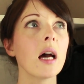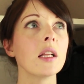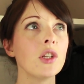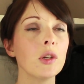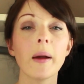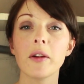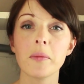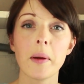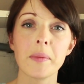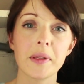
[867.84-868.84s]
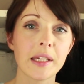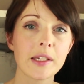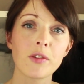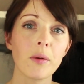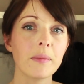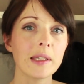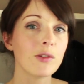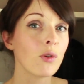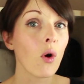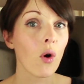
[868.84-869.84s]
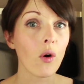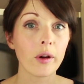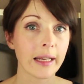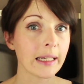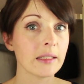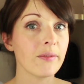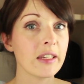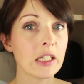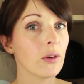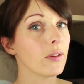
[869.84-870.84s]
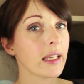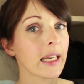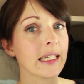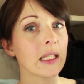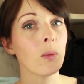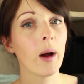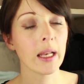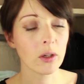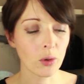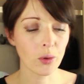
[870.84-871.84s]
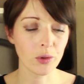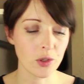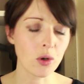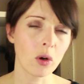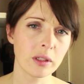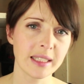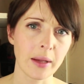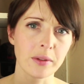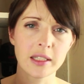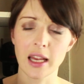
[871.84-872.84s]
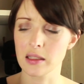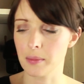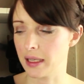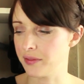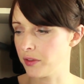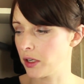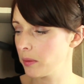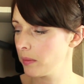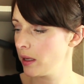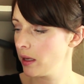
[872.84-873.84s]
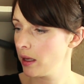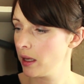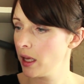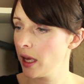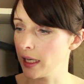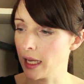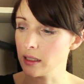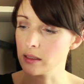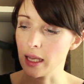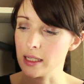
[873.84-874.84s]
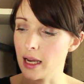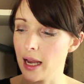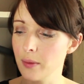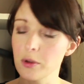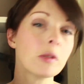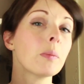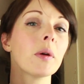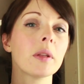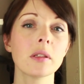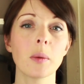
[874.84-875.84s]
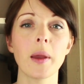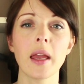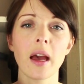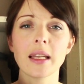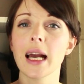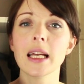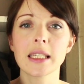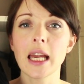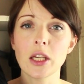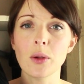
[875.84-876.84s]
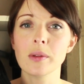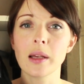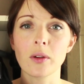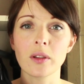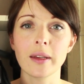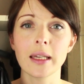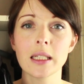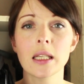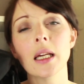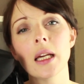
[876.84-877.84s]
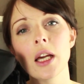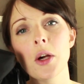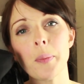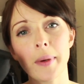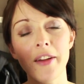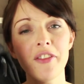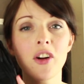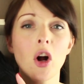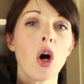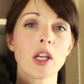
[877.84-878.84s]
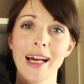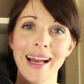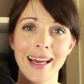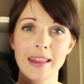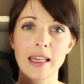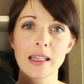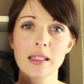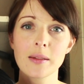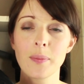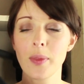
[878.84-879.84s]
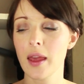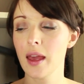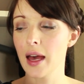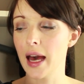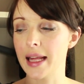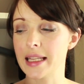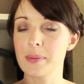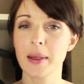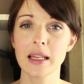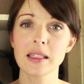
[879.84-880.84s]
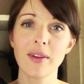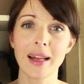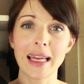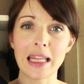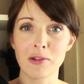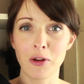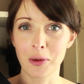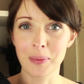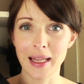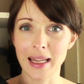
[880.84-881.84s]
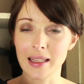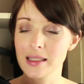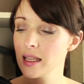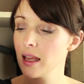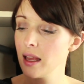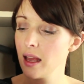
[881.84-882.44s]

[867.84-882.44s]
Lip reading: and you might remember this from the drawer organising video that I did a while ago, the drawers downstairs in my living room. And I said I would put this up here and I'd get use out of it. But I forgot I had this, and it's because I've had it in the wrong place.